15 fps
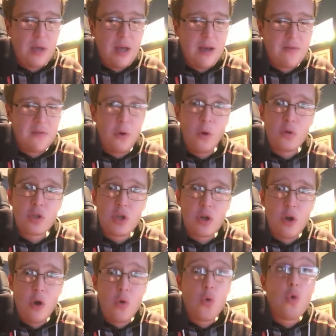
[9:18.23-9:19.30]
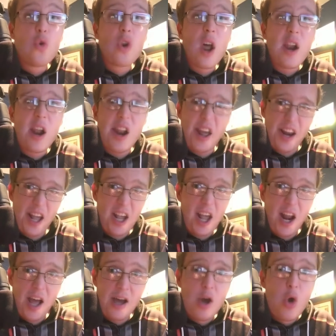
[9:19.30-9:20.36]
So we have Ochako
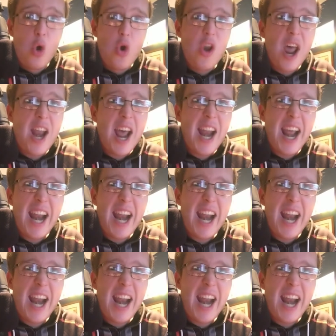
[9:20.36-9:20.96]
Uraraka.